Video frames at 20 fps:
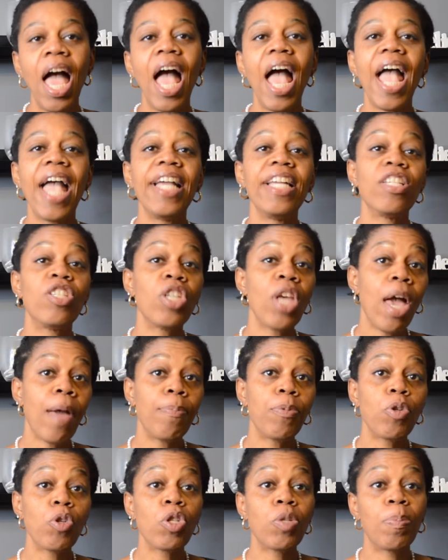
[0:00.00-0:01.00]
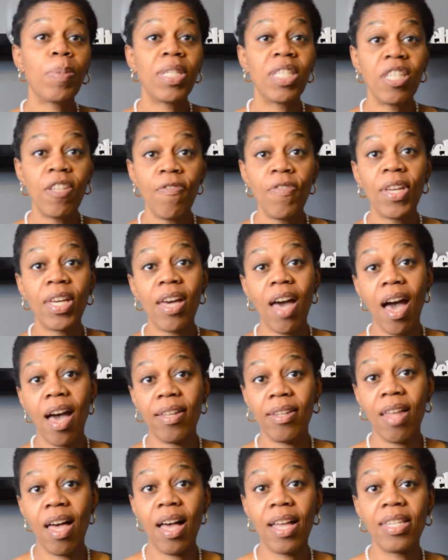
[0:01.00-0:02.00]
and chapter-specific
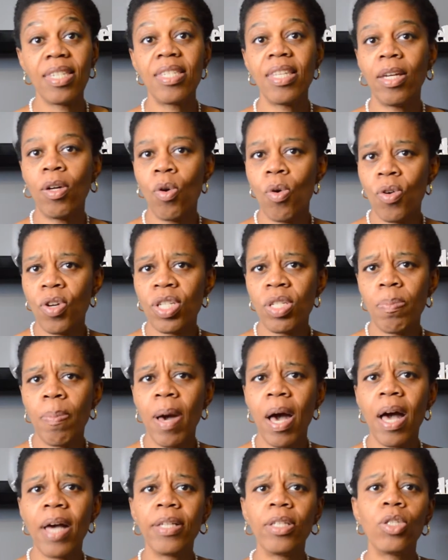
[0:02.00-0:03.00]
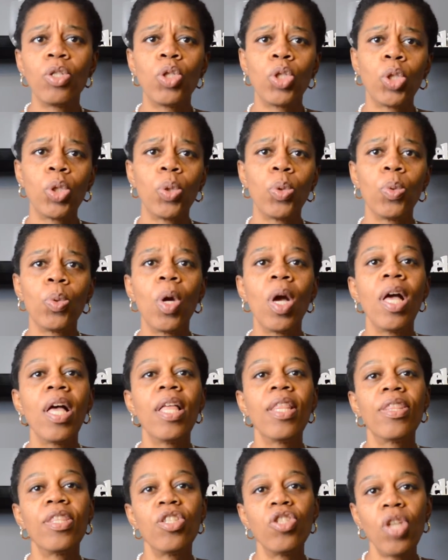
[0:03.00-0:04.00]
guidelines that correspond to
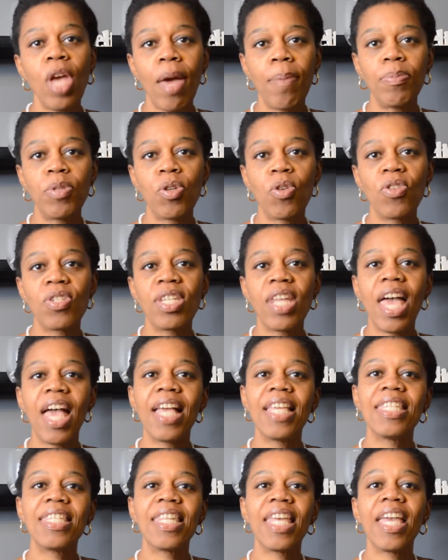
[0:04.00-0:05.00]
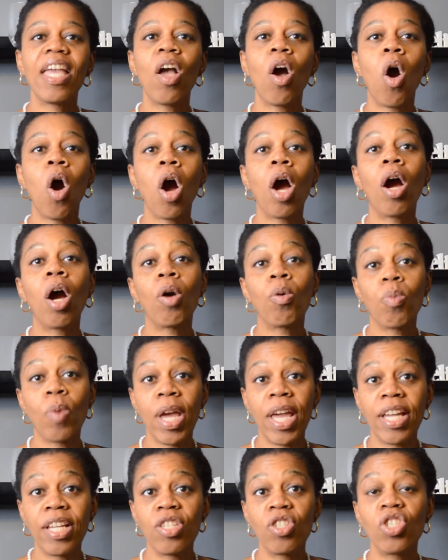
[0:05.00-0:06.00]
the chapters as they are
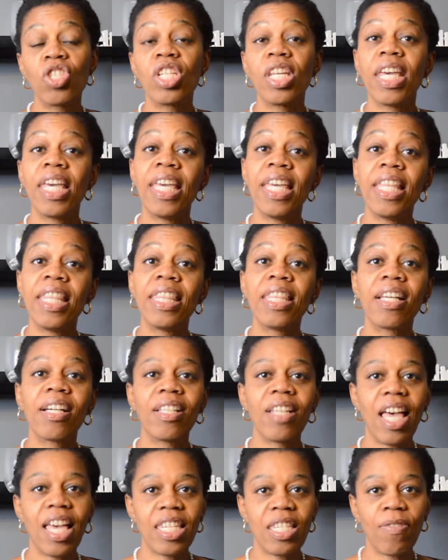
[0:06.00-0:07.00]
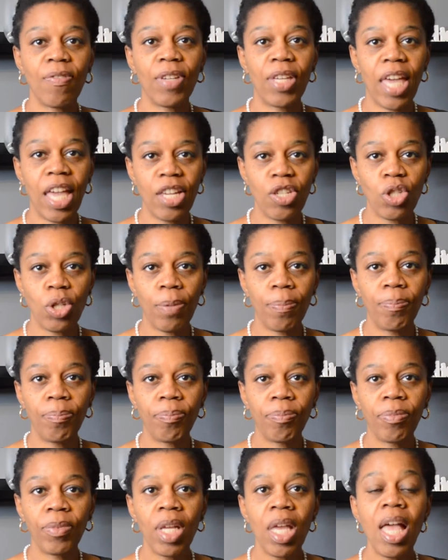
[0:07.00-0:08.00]
arranged in the classification.
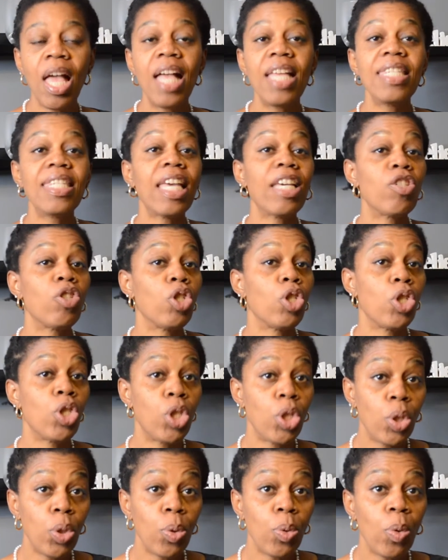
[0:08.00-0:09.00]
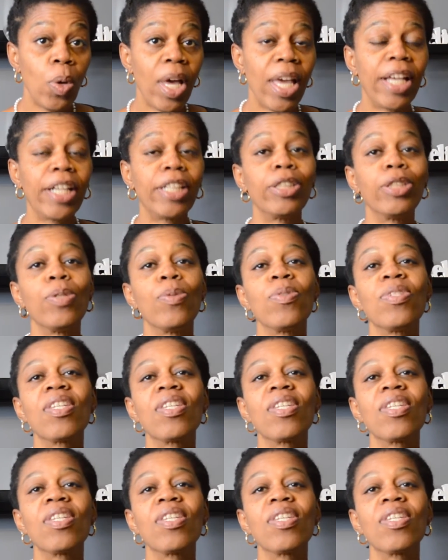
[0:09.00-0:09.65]
Section 2 includes